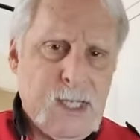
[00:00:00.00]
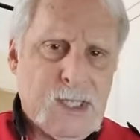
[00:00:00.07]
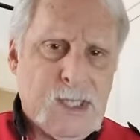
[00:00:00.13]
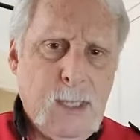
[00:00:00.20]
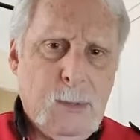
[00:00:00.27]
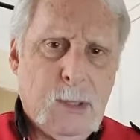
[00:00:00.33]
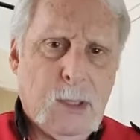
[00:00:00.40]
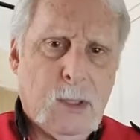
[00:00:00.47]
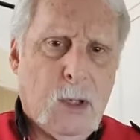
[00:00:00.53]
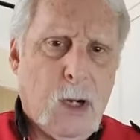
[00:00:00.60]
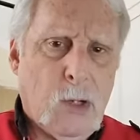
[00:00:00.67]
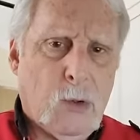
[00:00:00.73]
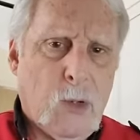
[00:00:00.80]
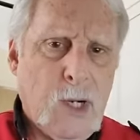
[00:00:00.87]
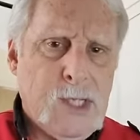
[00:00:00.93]
similar
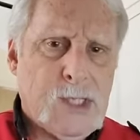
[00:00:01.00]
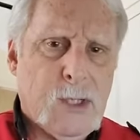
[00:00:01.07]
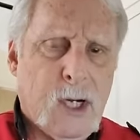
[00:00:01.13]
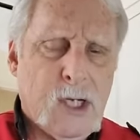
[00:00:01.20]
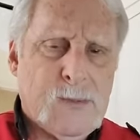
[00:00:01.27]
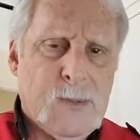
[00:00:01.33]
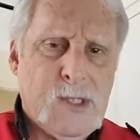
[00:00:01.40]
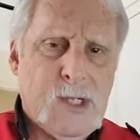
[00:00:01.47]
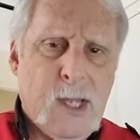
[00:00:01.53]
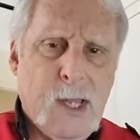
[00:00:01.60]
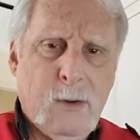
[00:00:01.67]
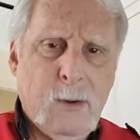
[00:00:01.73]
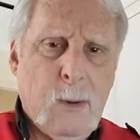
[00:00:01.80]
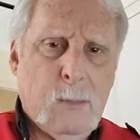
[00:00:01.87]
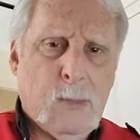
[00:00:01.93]
on race cars, but you got
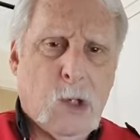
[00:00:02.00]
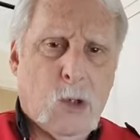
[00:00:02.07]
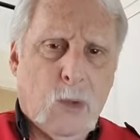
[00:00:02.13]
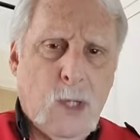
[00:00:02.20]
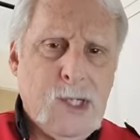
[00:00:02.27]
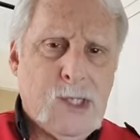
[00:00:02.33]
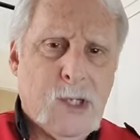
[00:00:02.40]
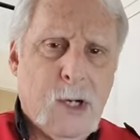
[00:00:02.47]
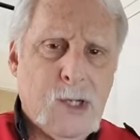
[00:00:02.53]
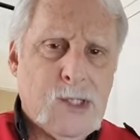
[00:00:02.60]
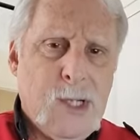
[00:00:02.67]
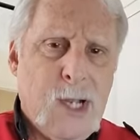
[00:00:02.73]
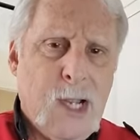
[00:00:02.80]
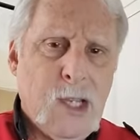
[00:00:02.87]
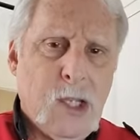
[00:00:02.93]
to remember, a race car
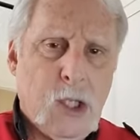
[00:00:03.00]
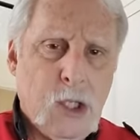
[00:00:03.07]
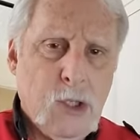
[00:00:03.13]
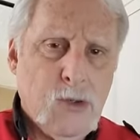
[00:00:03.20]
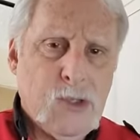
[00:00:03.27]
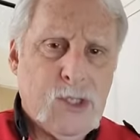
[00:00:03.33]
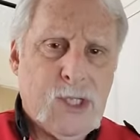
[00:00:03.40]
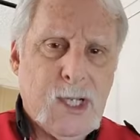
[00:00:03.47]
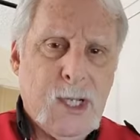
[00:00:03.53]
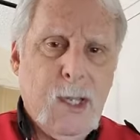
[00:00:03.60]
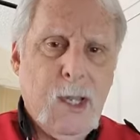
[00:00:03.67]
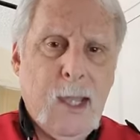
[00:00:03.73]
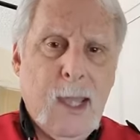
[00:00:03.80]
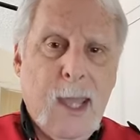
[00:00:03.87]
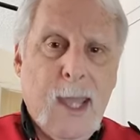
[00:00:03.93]
is not used
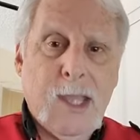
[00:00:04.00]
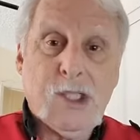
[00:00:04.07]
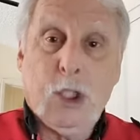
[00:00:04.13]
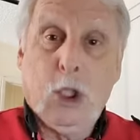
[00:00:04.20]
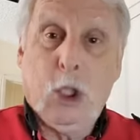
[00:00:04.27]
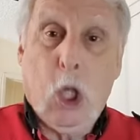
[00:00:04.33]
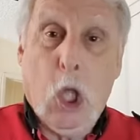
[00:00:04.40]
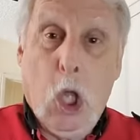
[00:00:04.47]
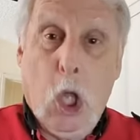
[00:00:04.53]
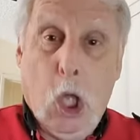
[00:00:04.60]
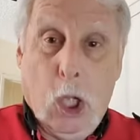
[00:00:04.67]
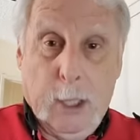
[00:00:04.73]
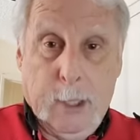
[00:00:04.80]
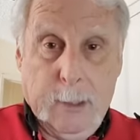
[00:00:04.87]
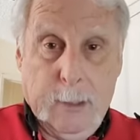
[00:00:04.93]
as
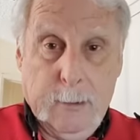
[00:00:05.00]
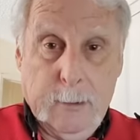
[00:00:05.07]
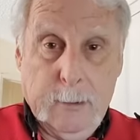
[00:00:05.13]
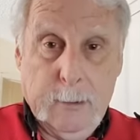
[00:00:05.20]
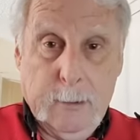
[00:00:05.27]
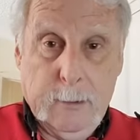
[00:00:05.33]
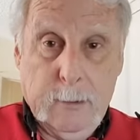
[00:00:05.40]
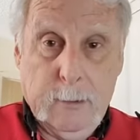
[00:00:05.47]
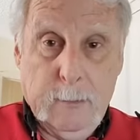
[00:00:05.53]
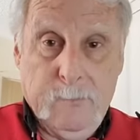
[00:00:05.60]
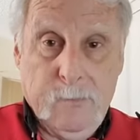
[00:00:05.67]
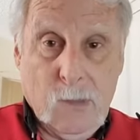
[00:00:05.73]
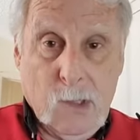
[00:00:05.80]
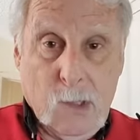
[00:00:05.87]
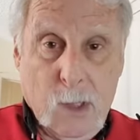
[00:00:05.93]
long
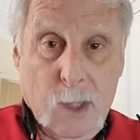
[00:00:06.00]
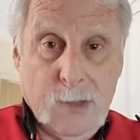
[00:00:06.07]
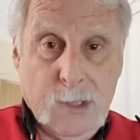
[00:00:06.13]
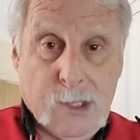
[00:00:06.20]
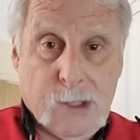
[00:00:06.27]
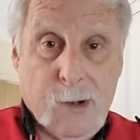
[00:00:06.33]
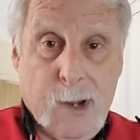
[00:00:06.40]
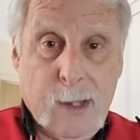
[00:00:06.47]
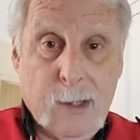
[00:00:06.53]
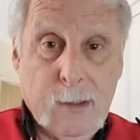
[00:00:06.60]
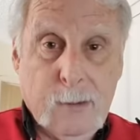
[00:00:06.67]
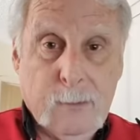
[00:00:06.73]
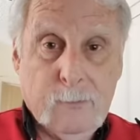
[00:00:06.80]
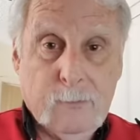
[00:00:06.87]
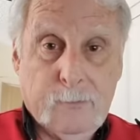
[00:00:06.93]
on the
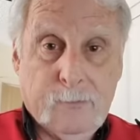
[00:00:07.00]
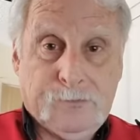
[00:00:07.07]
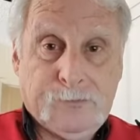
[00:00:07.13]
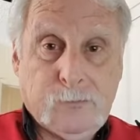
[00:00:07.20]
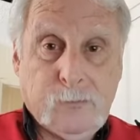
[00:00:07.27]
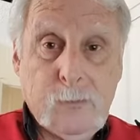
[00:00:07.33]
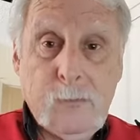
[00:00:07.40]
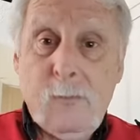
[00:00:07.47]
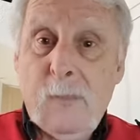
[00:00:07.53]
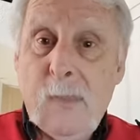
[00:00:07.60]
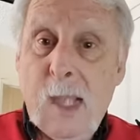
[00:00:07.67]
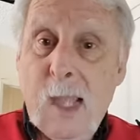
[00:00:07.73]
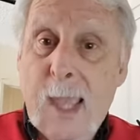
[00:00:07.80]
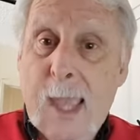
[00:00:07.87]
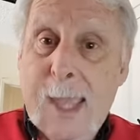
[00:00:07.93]
track
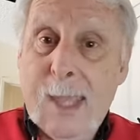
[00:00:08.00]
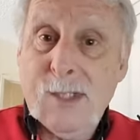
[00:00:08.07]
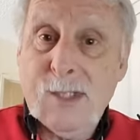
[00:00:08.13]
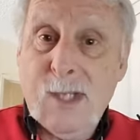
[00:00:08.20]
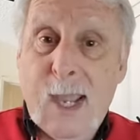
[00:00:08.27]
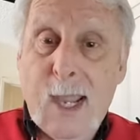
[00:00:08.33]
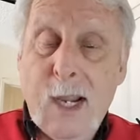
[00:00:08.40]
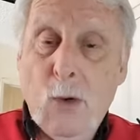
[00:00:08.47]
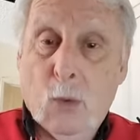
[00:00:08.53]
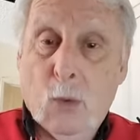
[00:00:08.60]
as a